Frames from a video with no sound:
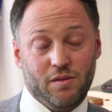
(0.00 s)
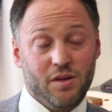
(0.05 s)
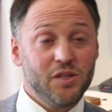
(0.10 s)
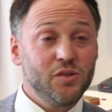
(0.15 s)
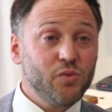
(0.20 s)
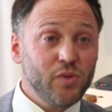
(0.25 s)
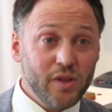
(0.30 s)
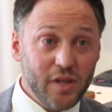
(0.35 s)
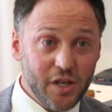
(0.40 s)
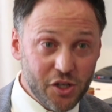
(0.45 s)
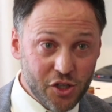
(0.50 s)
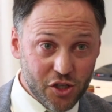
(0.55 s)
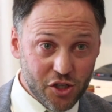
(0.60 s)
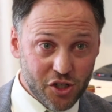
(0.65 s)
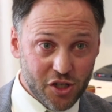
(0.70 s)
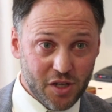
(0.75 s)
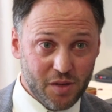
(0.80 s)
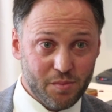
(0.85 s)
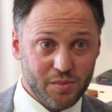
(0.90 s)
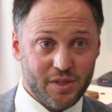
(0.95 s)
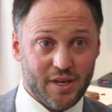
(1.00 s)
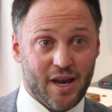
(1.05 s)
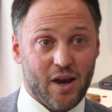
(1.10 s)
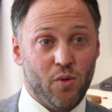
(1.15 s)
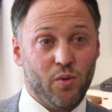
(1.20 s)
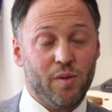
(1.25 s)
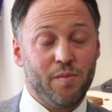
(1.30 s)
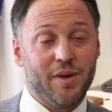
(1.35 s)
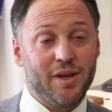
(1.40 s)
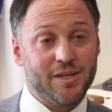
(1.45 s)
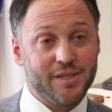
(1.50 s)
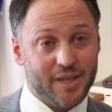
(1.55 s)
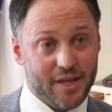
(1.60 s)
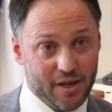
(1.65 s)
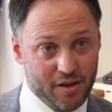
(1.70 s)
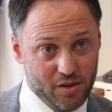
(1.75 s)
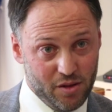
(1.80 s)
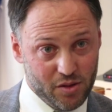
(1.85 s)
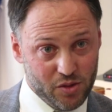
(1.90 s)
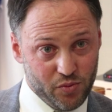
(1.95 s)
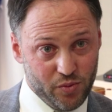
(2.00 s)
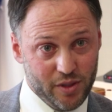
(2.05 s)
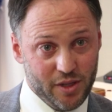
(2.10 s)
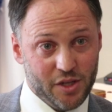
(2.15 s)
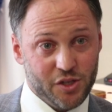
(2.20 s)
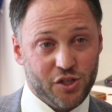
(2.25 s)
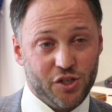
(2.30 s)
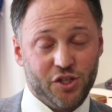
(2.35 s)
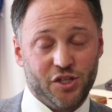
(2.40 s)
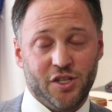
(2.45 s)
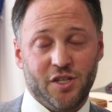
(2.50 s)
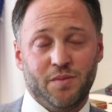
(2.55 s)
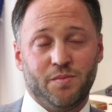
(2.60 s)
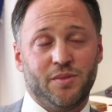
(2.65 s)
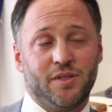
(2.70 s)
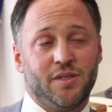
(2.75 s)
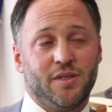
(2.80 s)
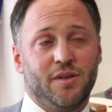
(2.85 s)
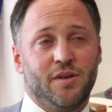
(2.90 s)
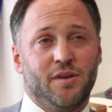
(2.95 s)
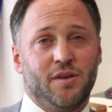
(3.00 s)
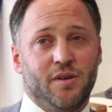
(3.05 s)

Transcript: these relationships, how we maintain these relationships,